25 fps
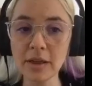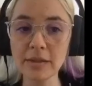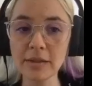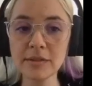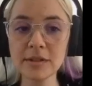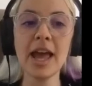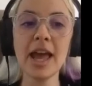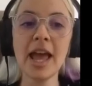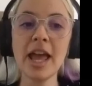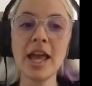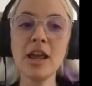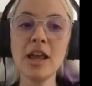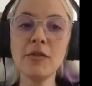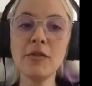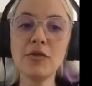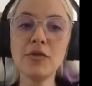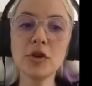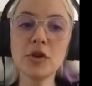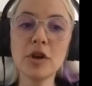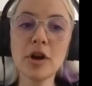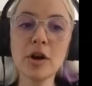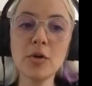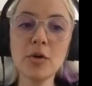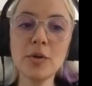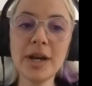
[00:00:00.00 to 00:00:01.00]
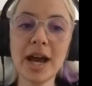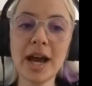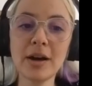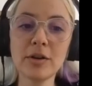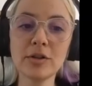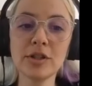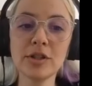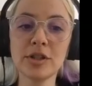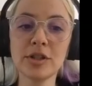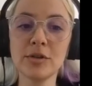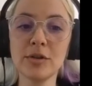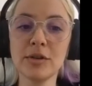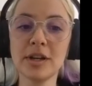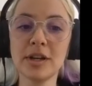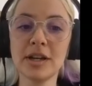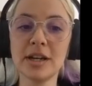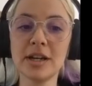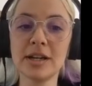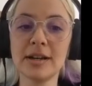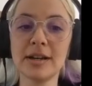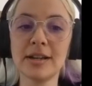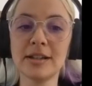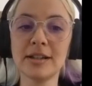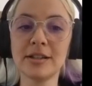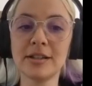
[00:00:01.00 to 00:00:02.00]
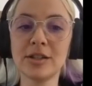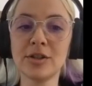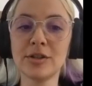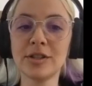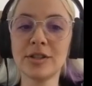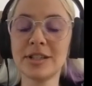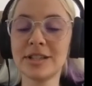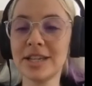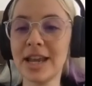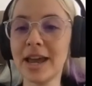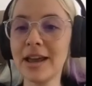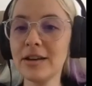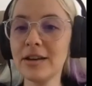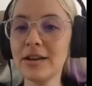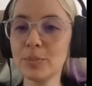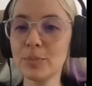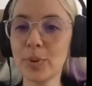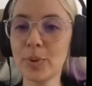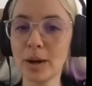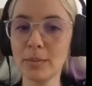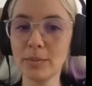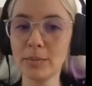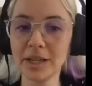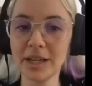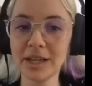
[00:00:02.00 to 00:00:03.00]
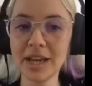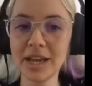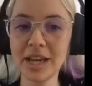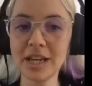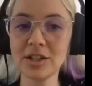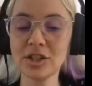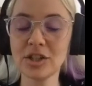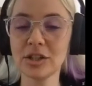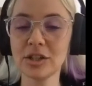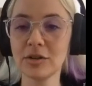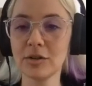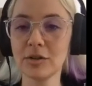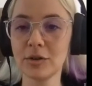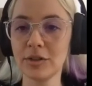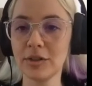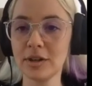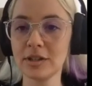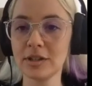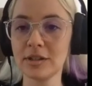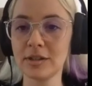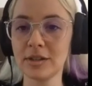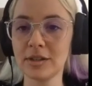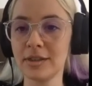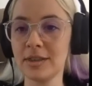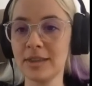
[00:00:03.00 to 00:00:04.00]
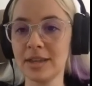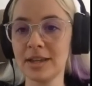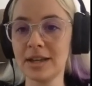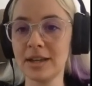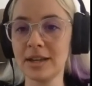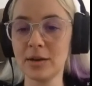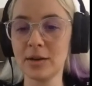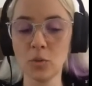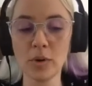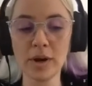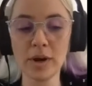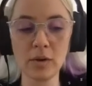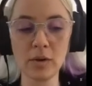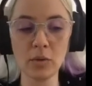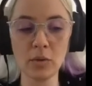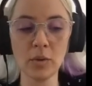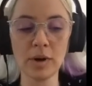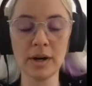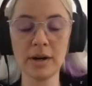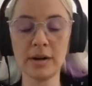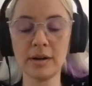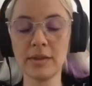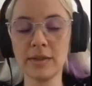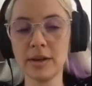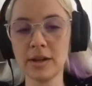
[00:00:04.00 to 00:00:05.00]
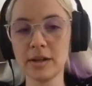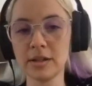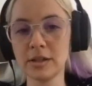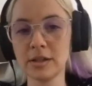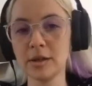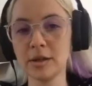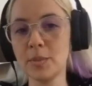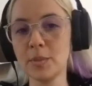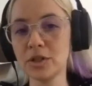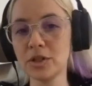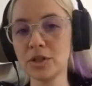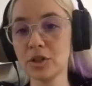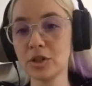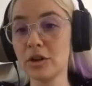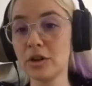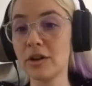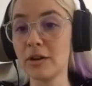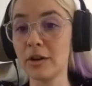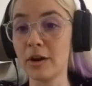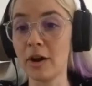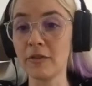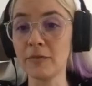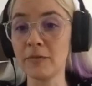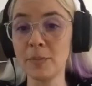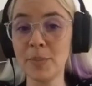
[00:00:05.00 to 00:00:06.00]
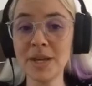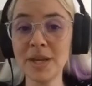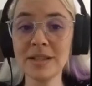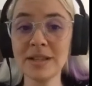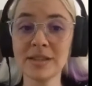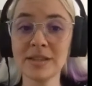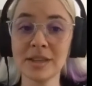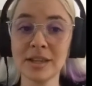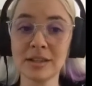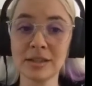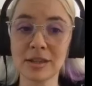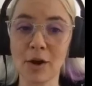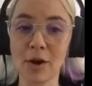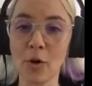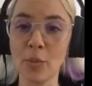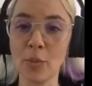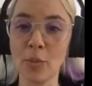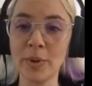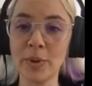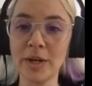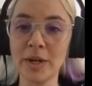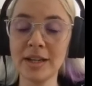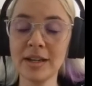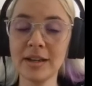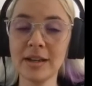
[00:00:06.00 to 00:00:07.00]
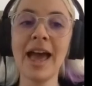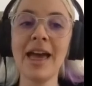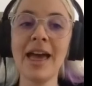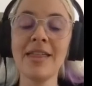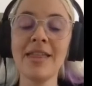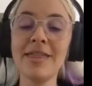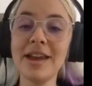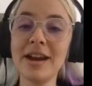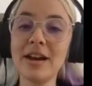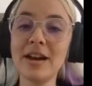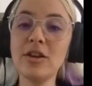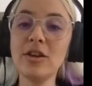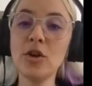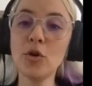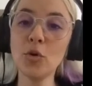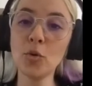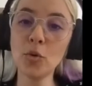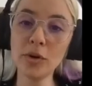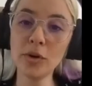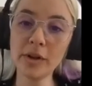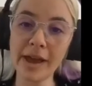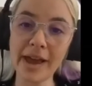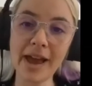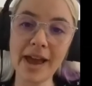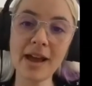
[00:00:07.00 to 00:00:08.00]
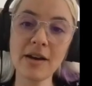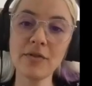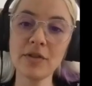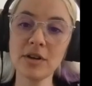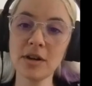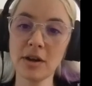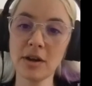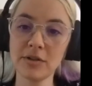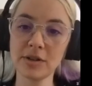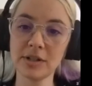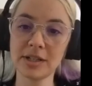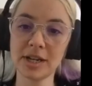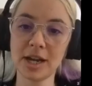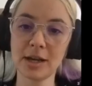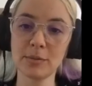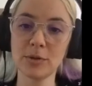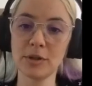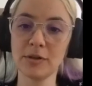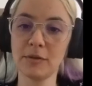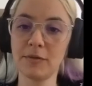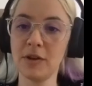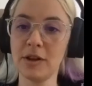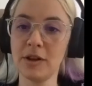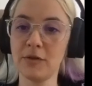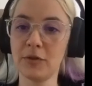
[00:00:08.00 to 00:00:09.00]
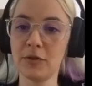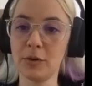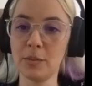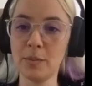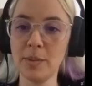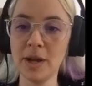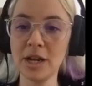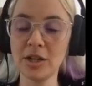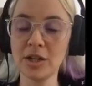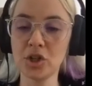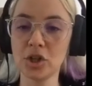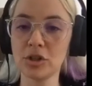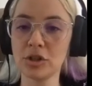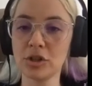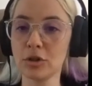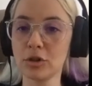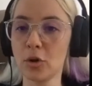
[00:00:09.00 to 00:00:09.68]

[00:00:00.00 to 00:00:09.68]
month. If you go now to the to the tender publication or the the where, where the submission of, of bids is opening, there you will have another types of information.